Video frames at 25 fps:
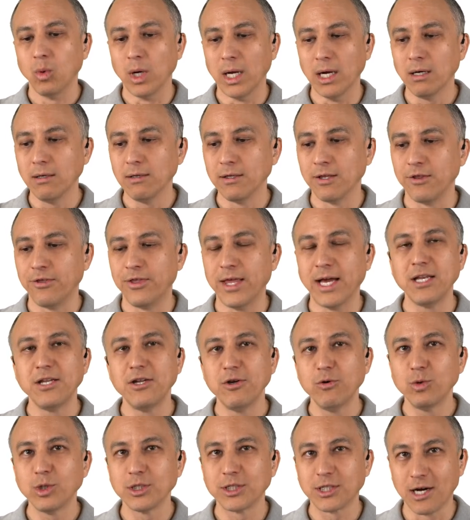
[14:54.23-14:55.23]
Well,
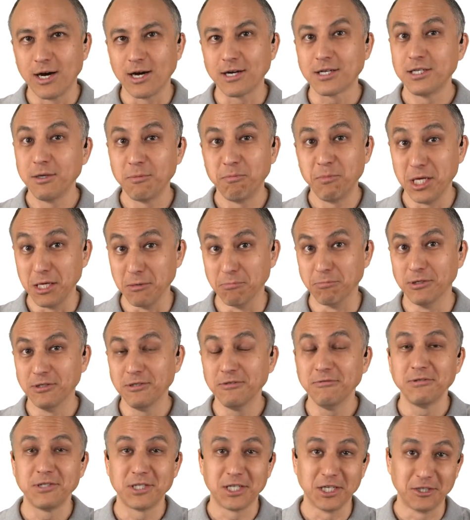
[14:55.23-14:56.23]
then you will talk to
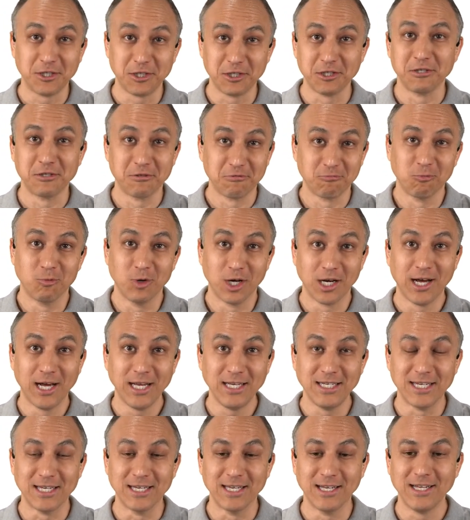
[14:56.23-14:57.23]
people, such as what
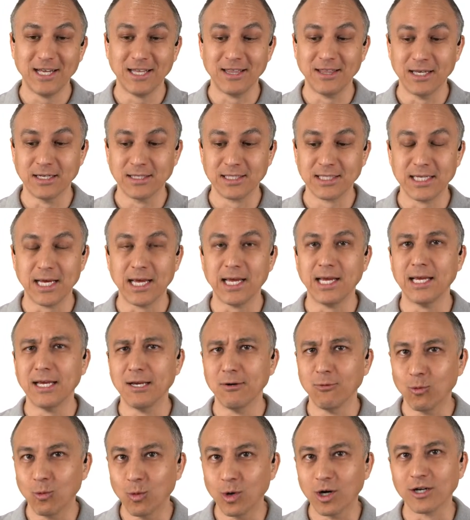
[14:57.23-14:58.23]
I did, and they'll say,
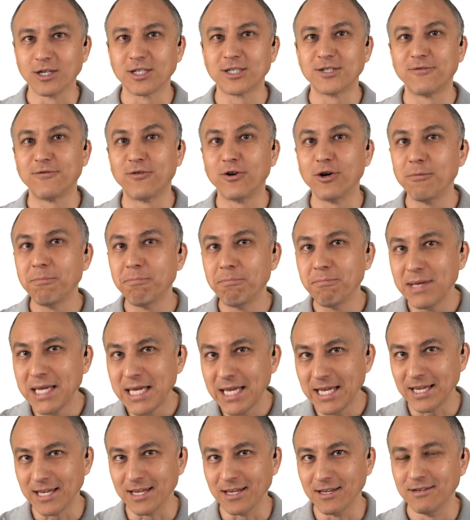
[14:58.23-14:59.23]
it works for
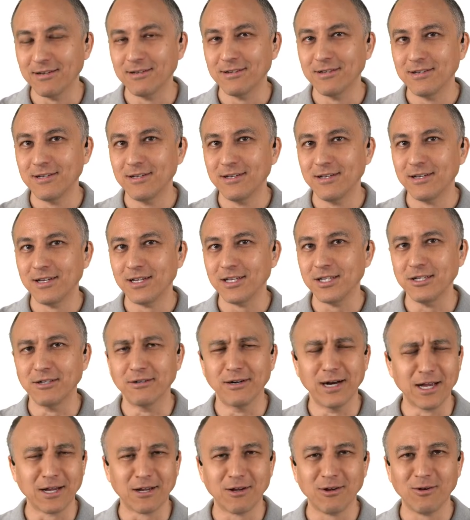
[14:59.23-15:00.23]
me.
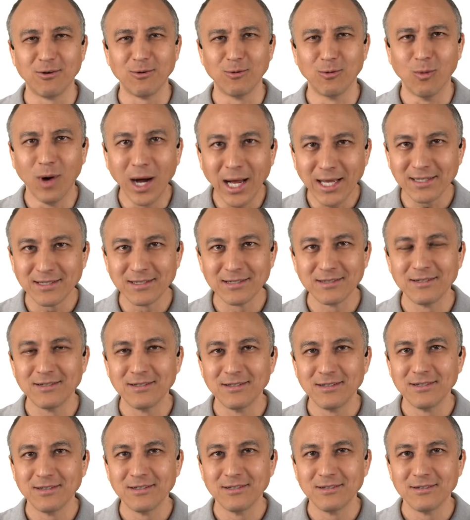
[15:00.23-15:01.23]
You're like, What?
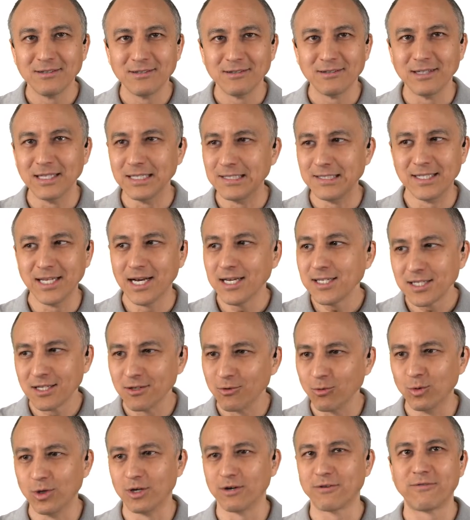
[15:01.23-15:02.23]
It
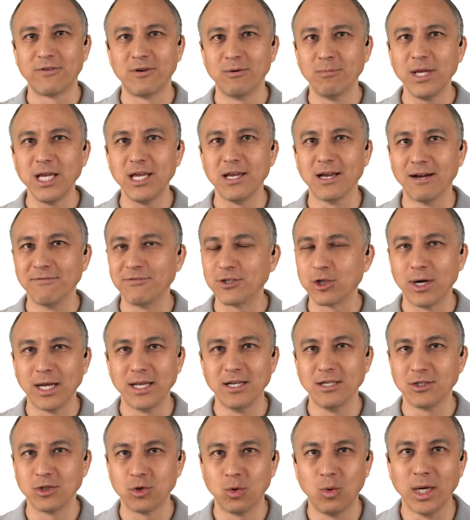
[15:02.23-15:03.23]
doesn't work for me. I've
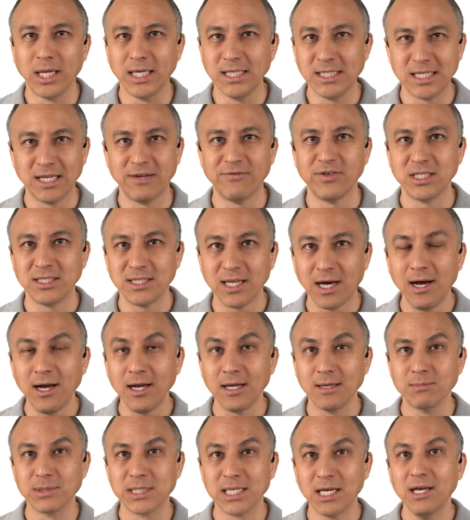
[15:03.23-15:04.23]
tried it 27
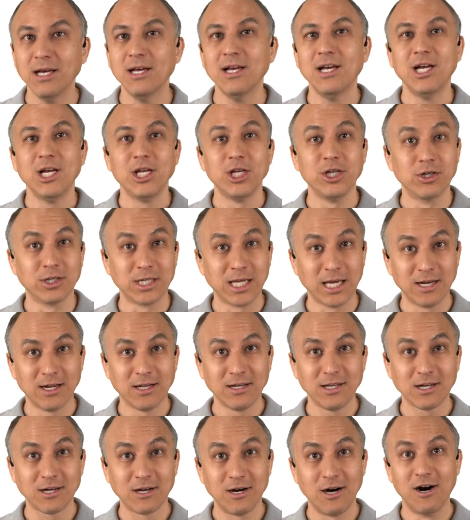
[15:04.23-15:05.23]
times. You'll get
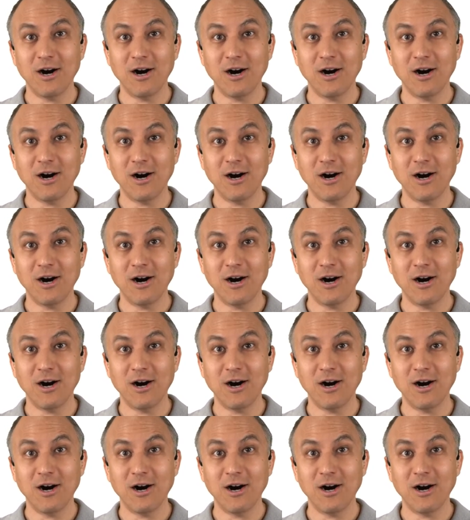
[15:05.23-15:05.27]
on a